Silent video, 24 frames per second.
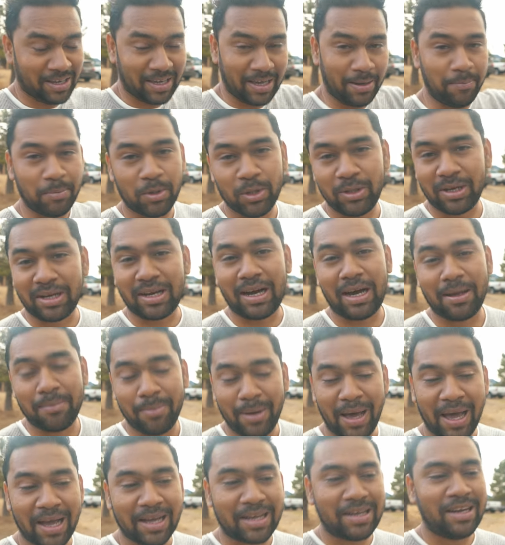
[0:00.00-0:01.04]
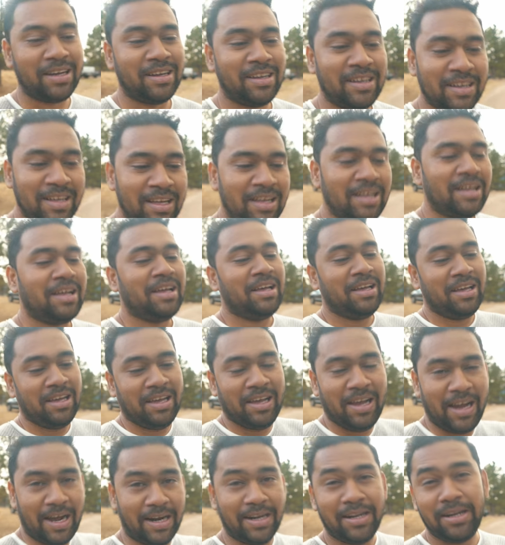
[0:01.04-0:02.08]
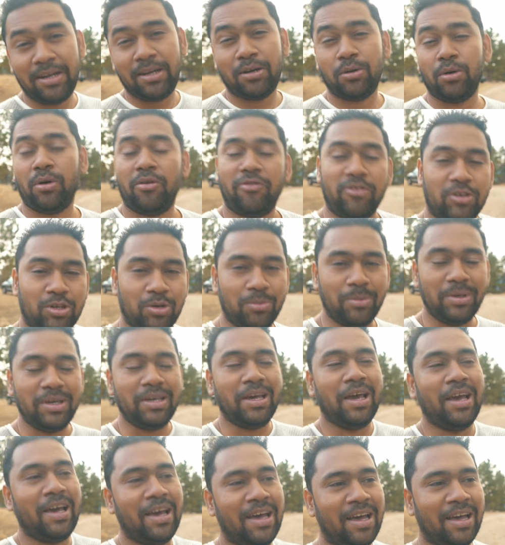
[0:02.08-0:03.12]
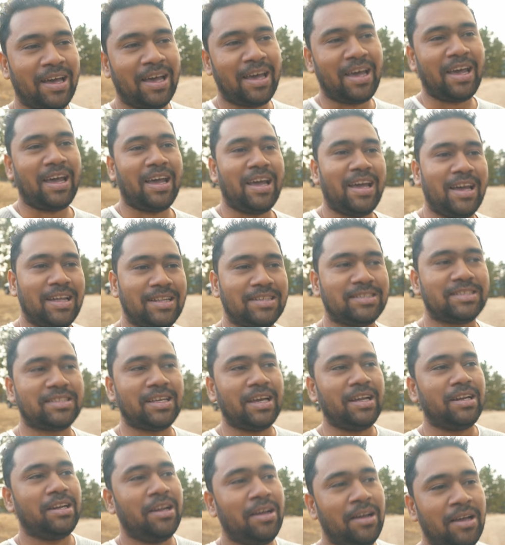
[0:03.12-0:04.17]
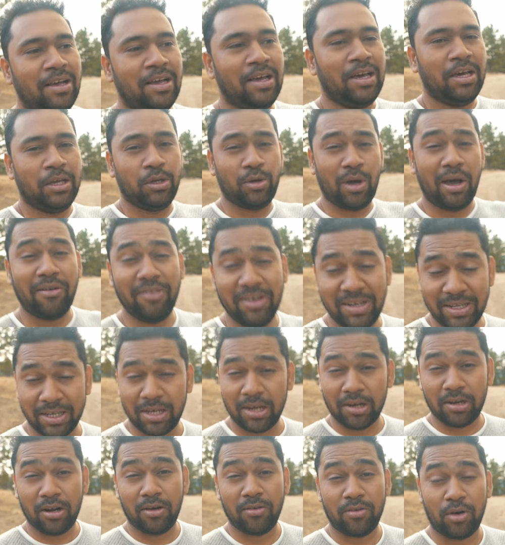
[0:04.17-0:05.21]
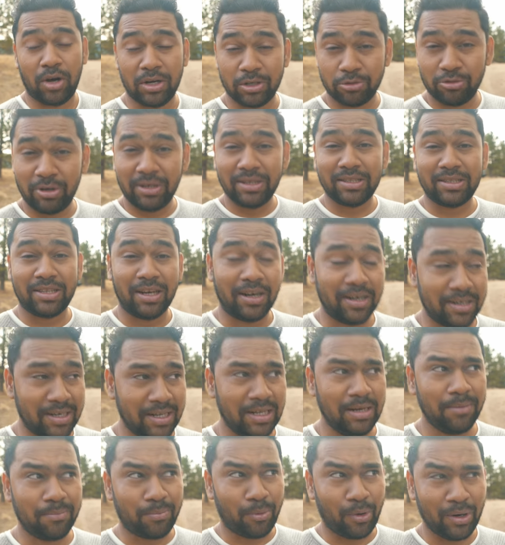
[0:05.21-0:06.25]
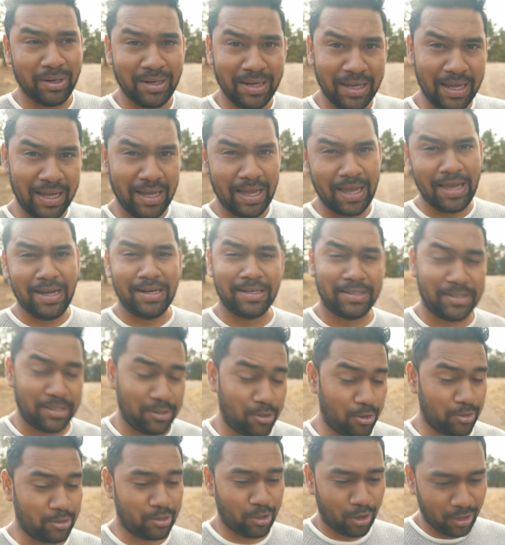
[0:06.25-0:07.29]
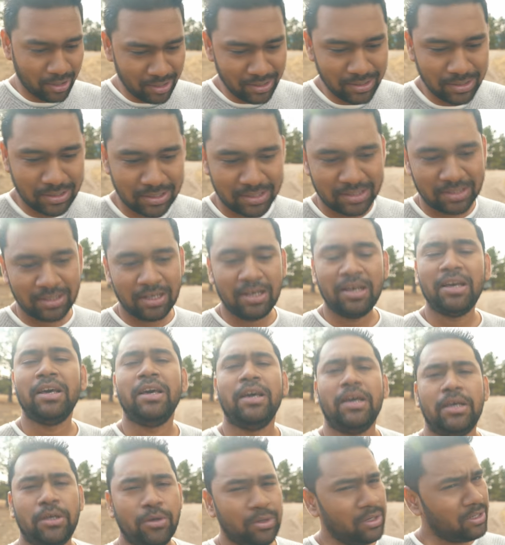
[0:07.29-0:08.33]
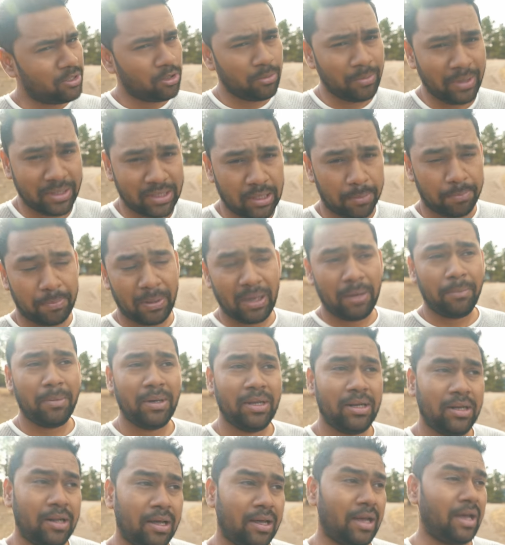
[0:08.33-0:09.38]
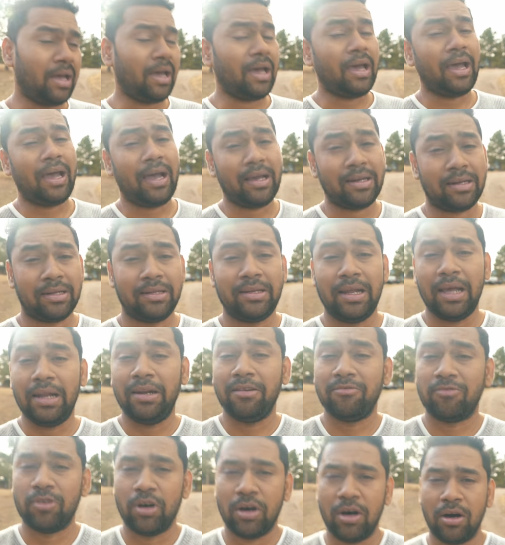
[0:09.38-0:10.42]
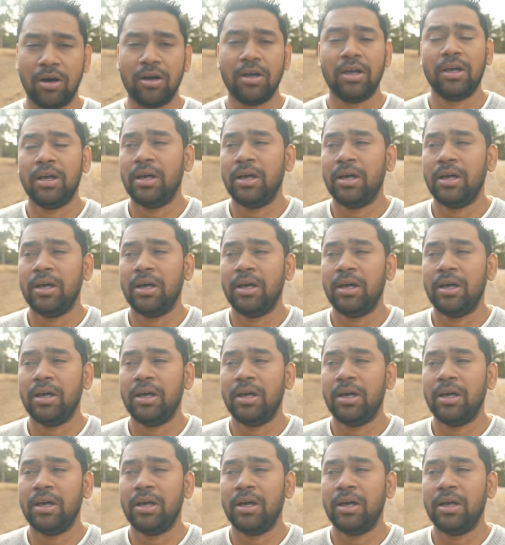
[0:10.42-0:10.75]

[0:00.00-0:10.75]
Came to the car back, handed it over to me and said, "You have a ticket of $113.80. You need to make the payment at Denver